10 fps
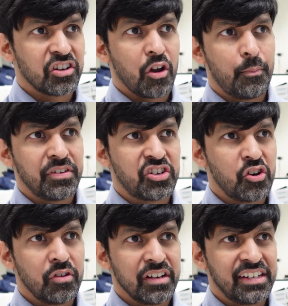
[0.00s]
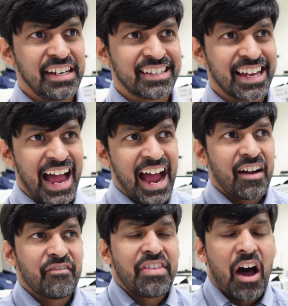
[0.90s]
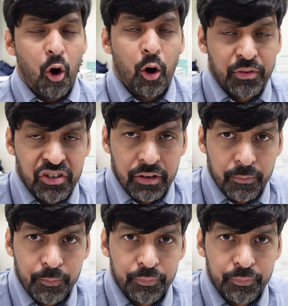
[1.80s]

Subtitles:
an opportunity to have that option.